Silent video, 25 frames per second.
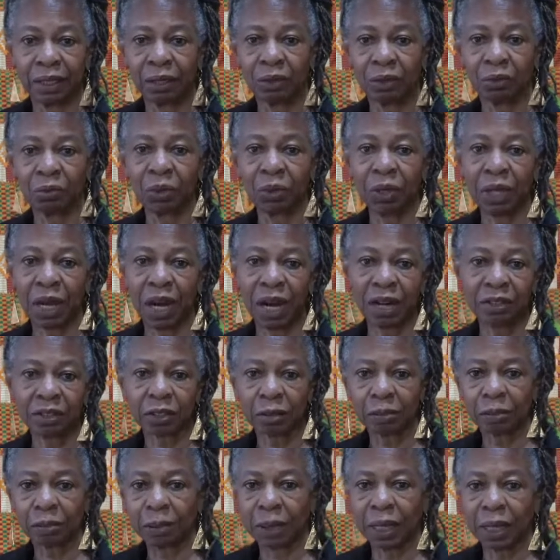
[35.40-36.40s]
We are the
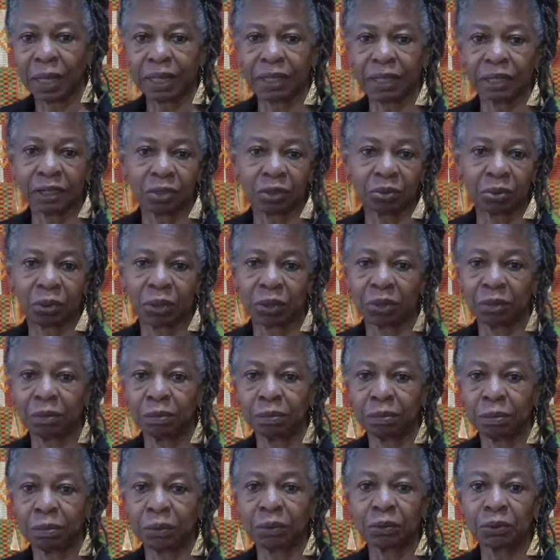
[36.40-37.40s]
place where
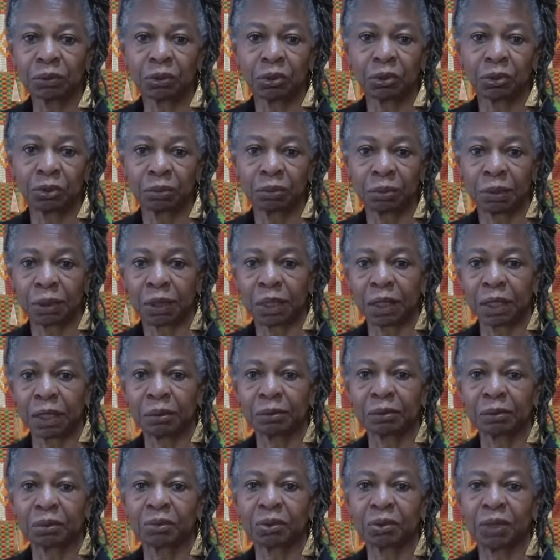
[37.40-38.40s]
Ubuntu
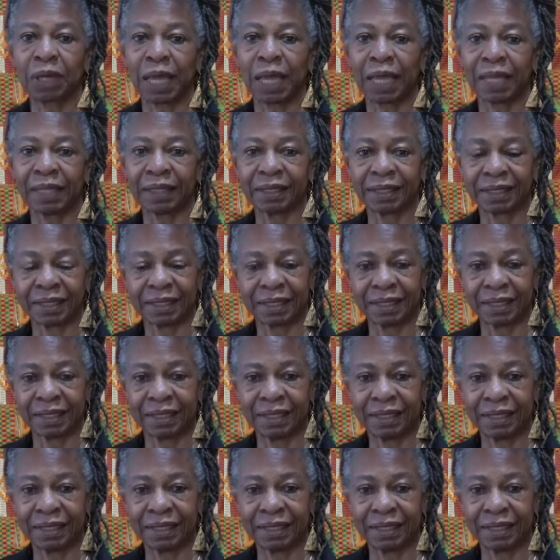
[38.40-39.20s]
becomes reality.